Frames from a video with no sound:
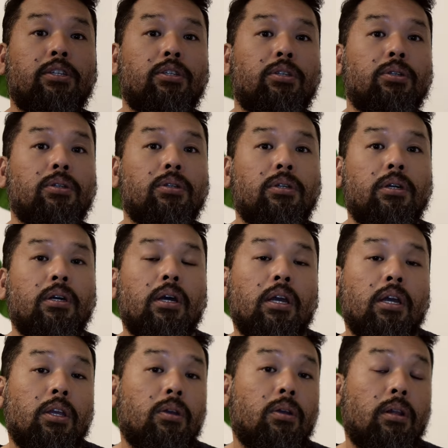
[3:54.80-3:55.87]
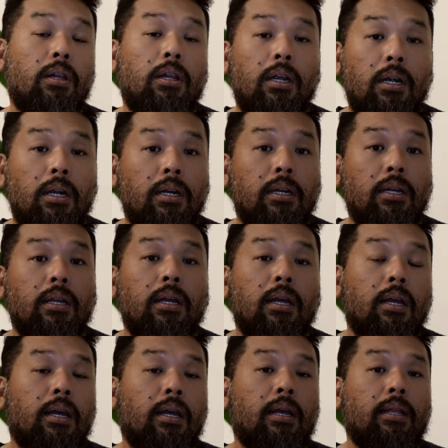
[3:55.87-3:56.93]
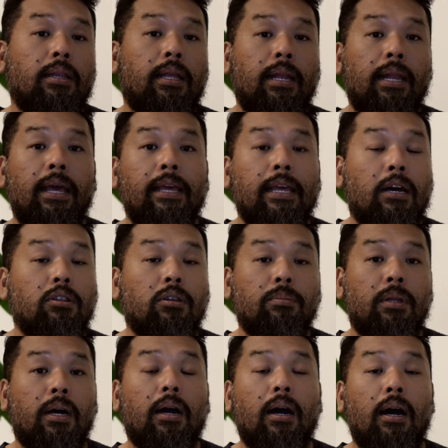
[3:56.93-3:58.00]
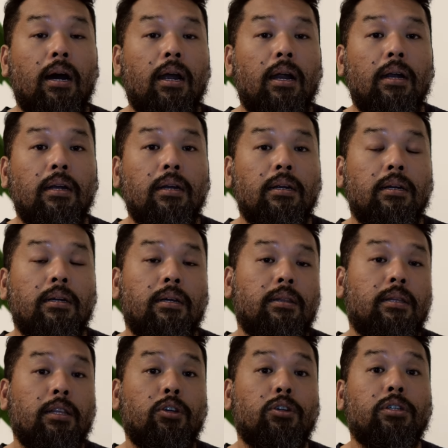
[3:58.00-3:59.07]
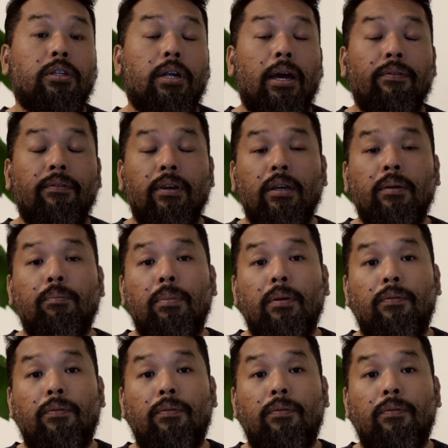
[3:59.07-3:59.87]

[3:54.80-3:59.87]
sure you learn the layout of the car that you're driving